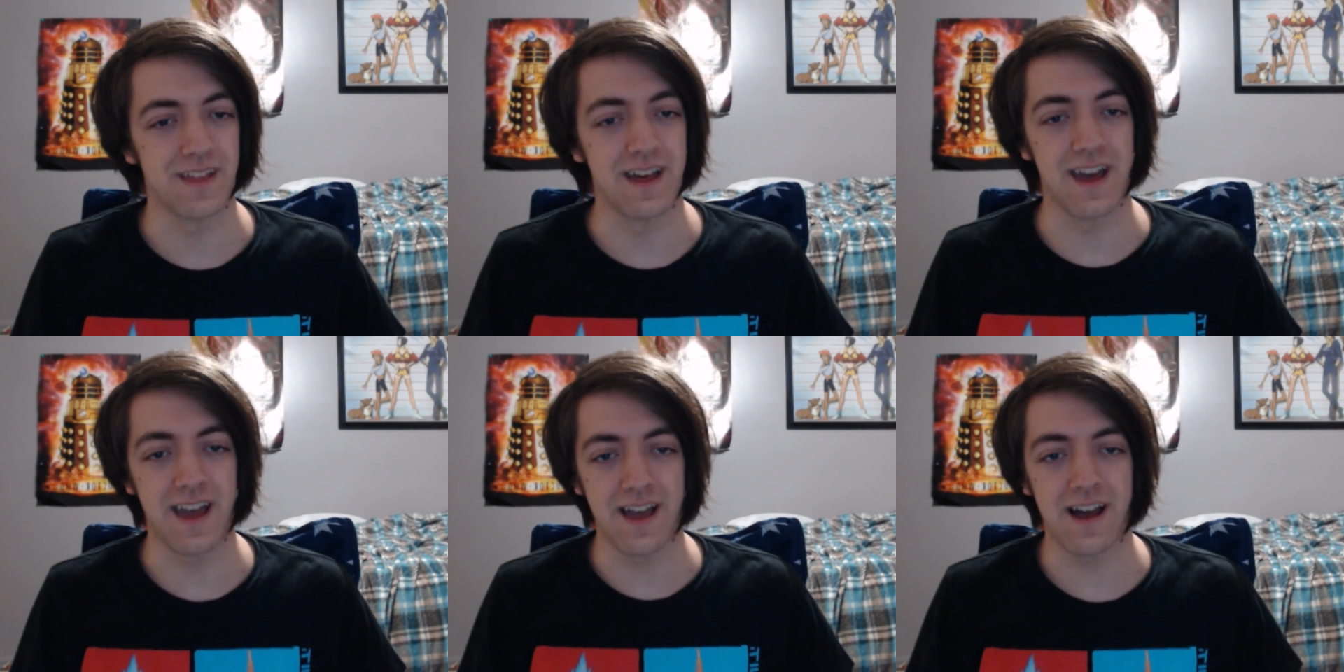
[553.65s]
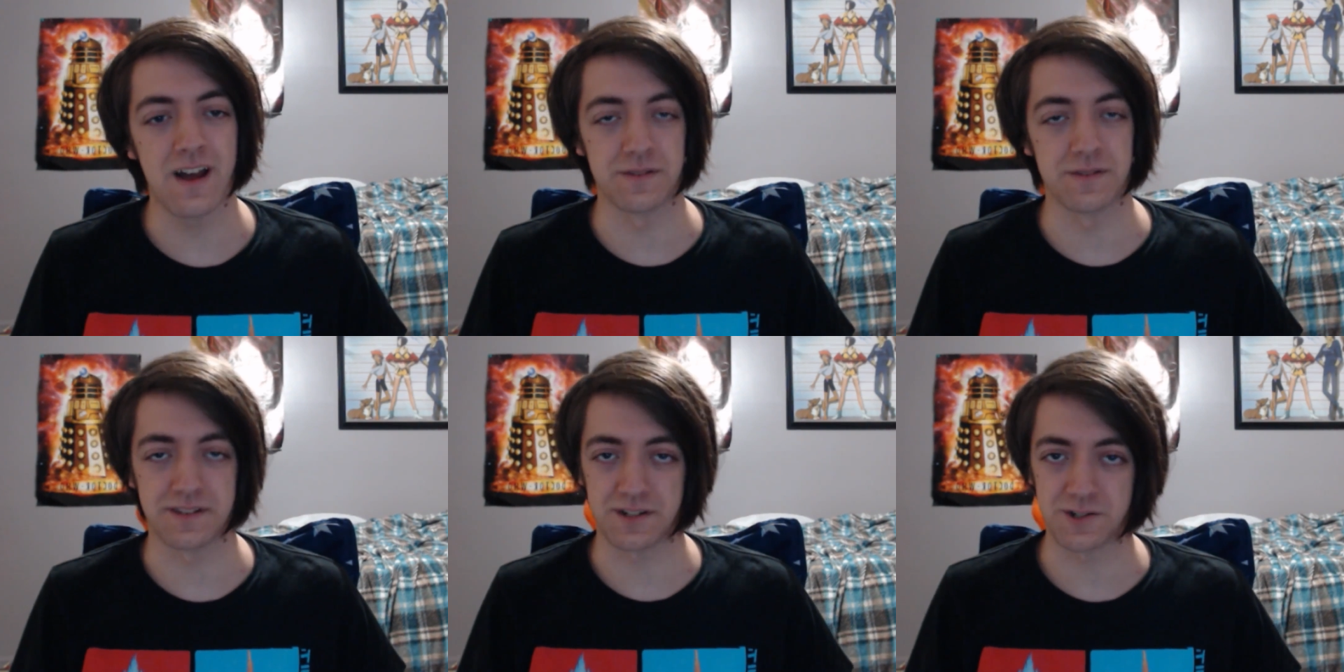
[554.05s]
AI
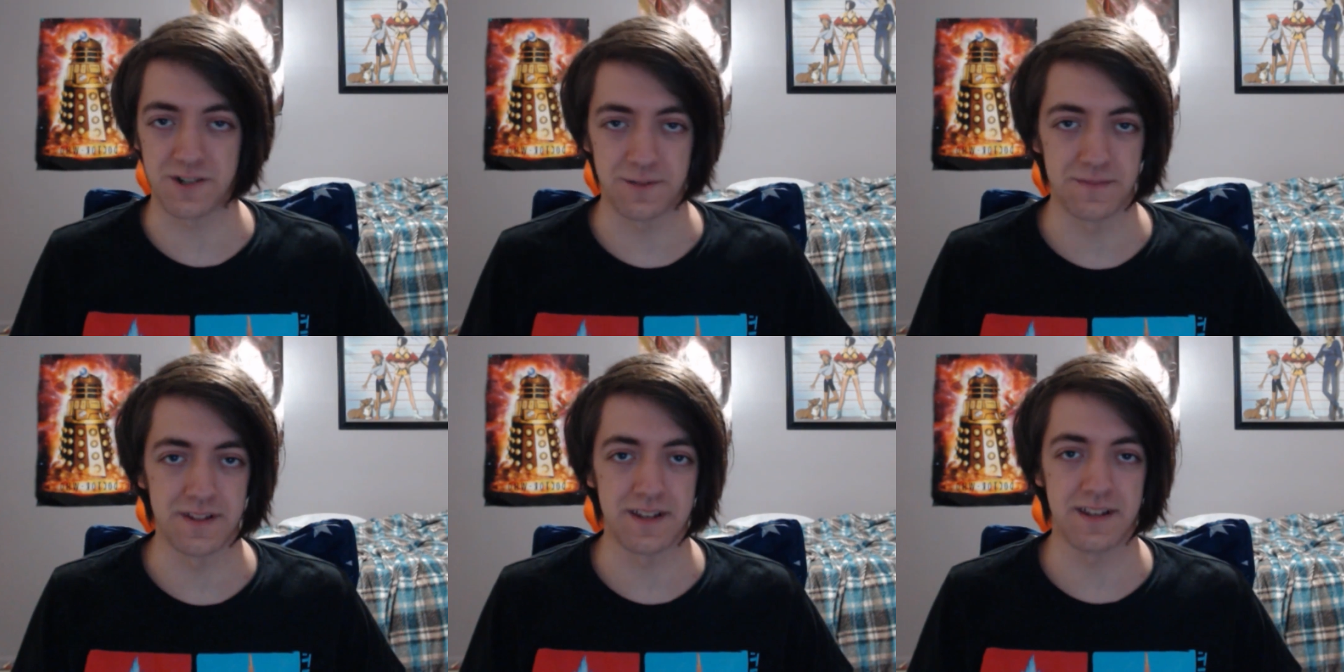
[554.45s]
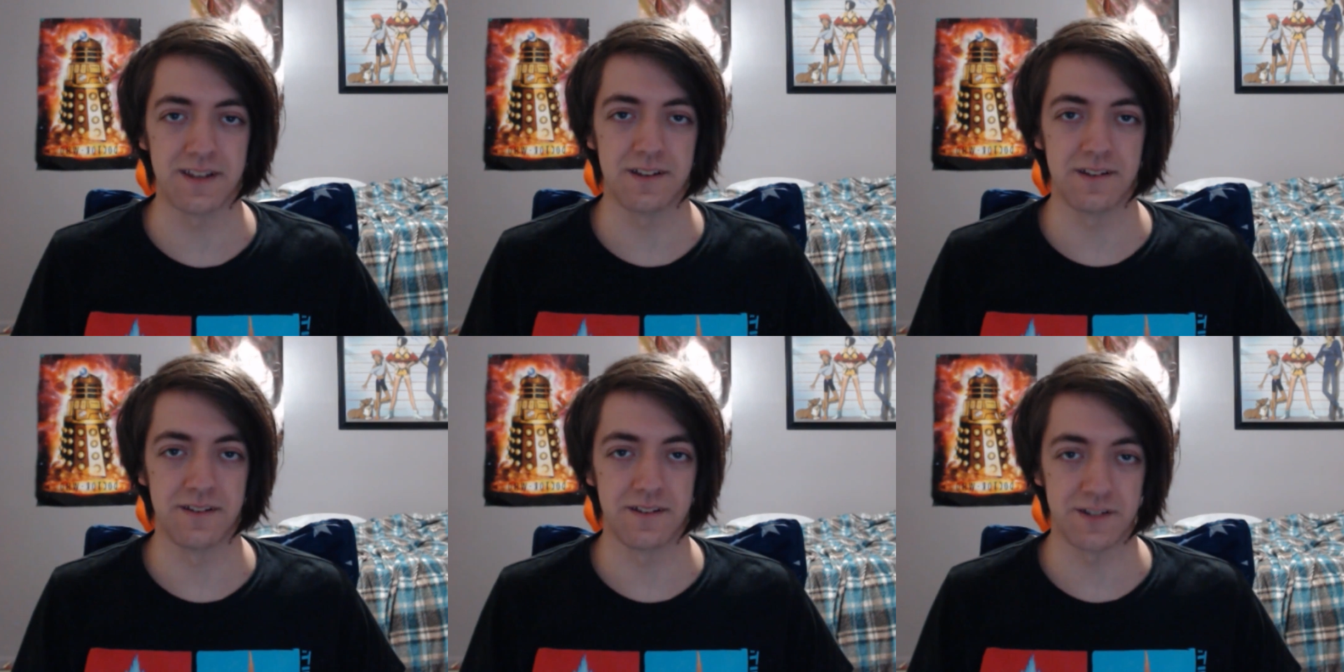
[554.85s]
was extremely
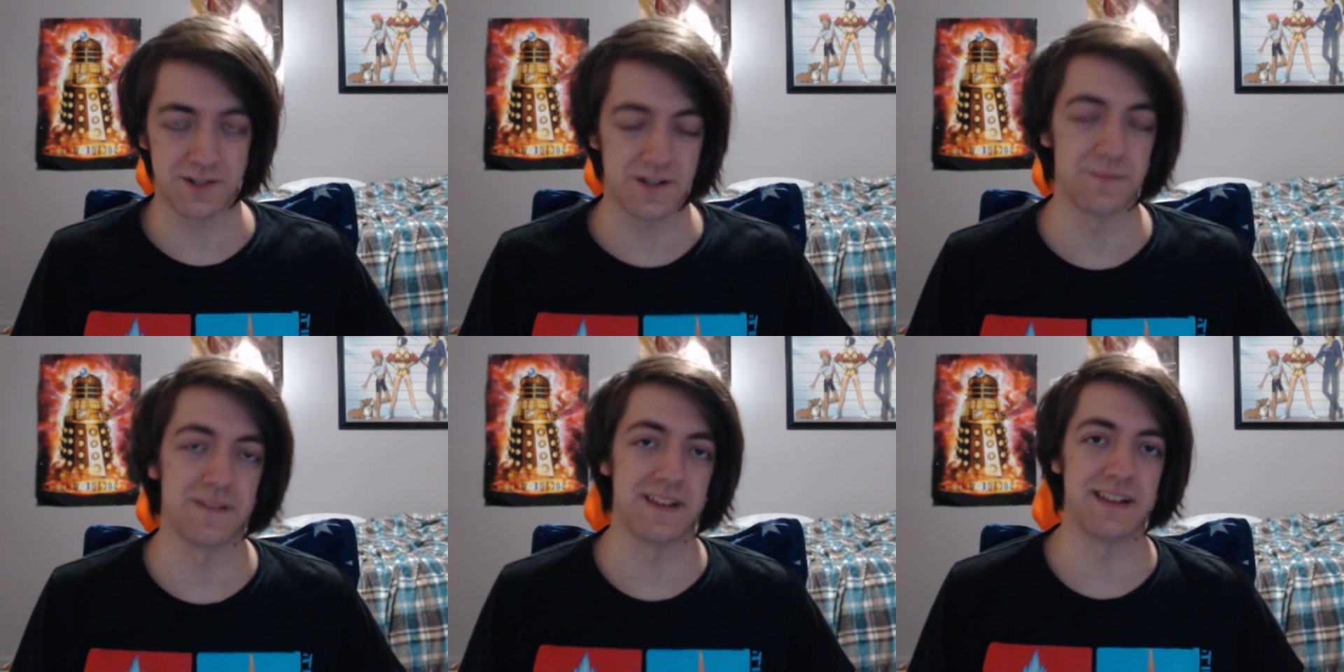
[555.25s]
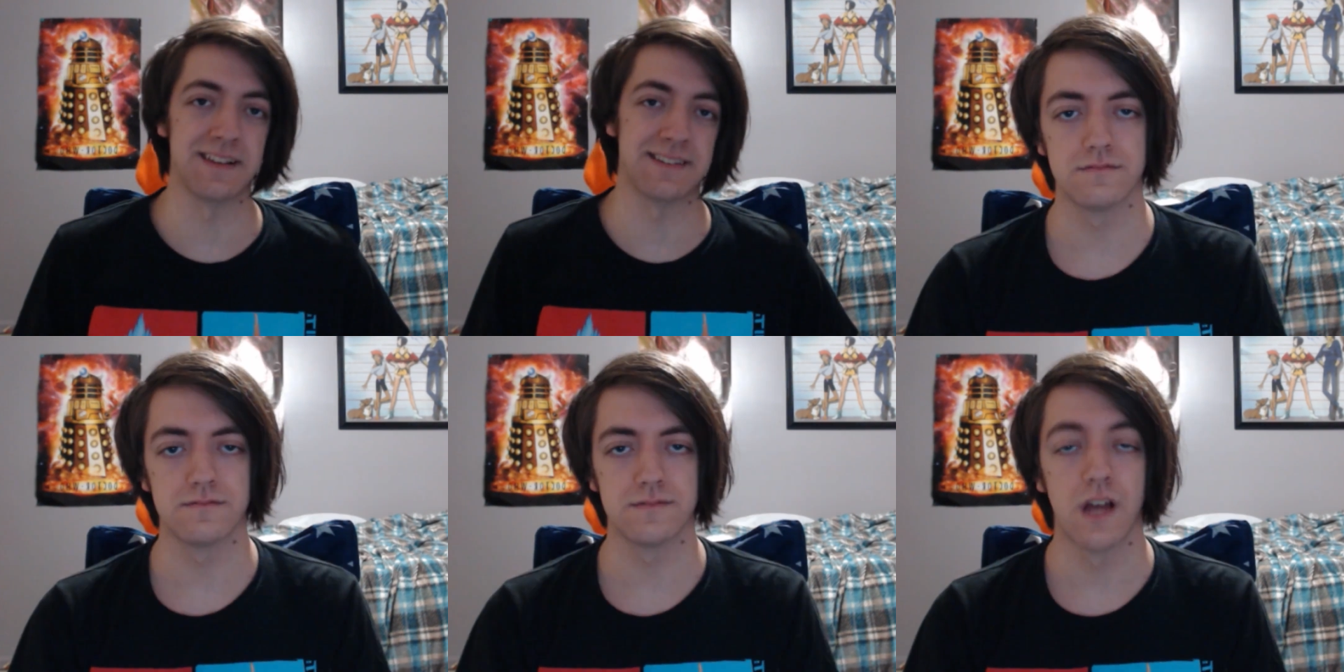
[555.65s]

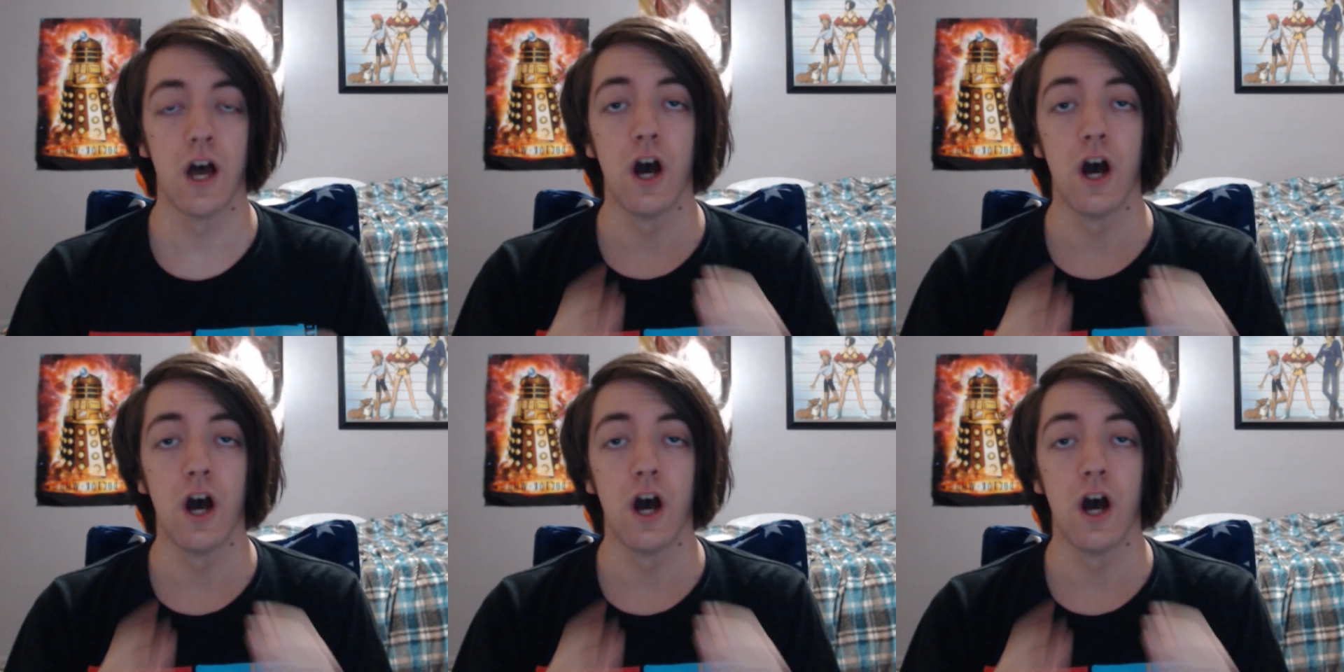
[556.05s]
easy.